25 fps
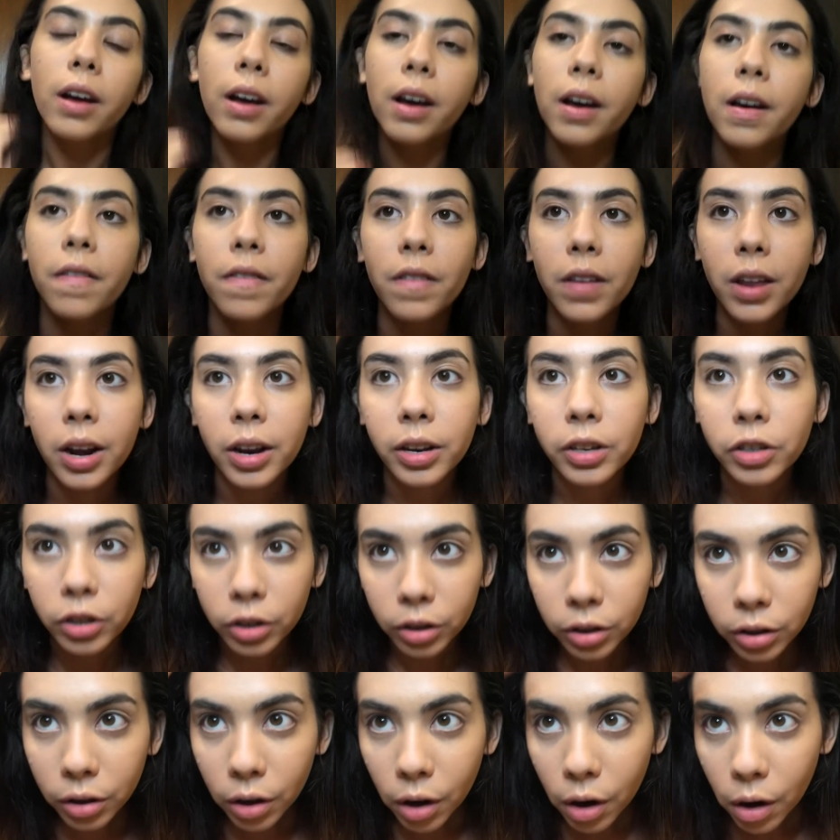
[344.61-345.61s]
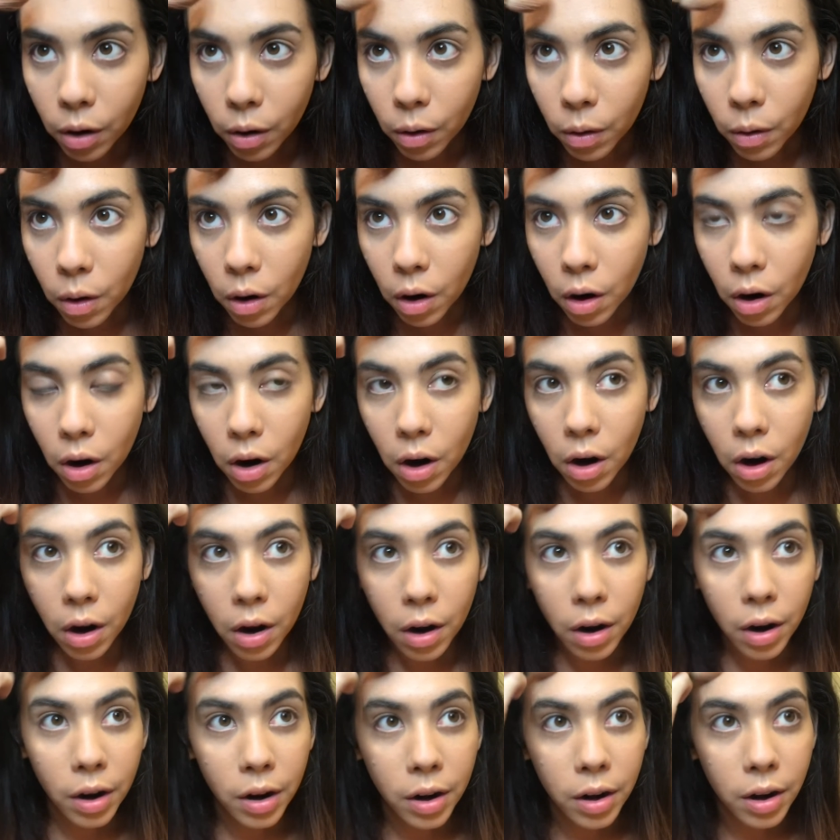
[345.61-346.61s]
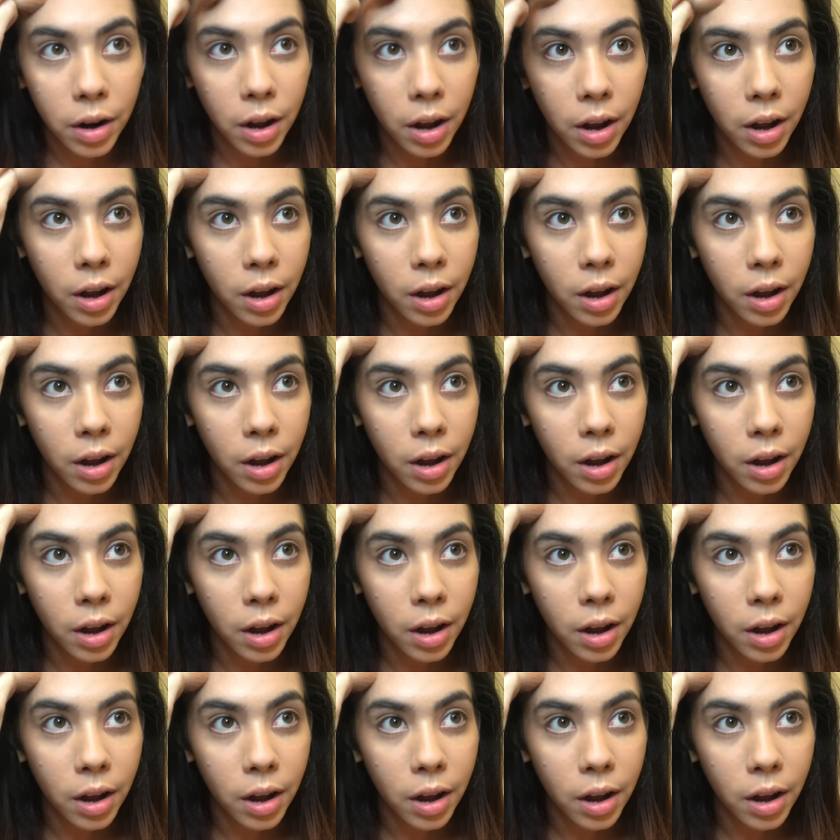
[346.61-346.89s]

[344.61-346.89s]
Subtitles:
and then I just go on